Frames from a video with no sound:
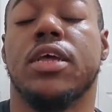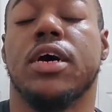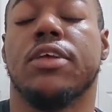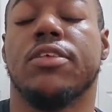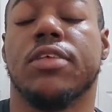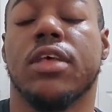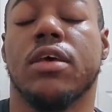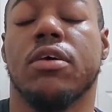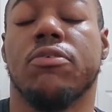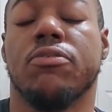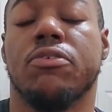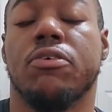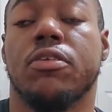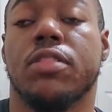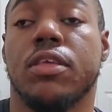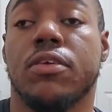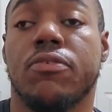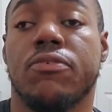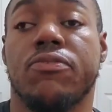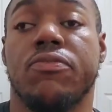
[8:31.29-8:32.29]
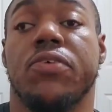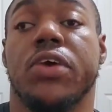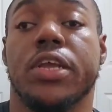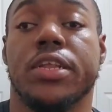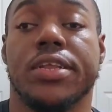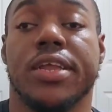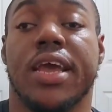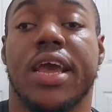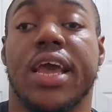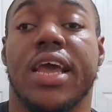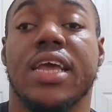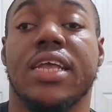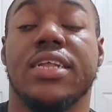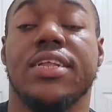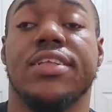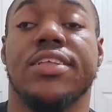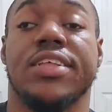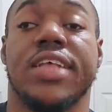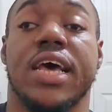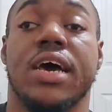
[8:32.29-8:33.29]
does it for the fit
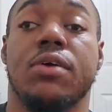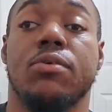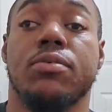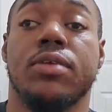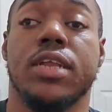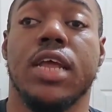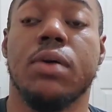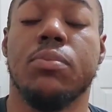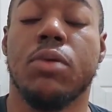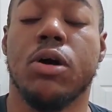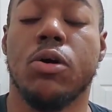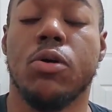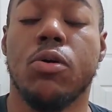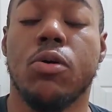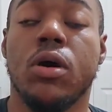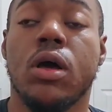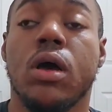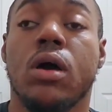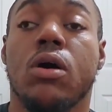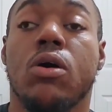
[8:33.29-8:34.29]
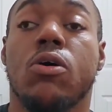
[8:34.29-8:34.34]
and sound demo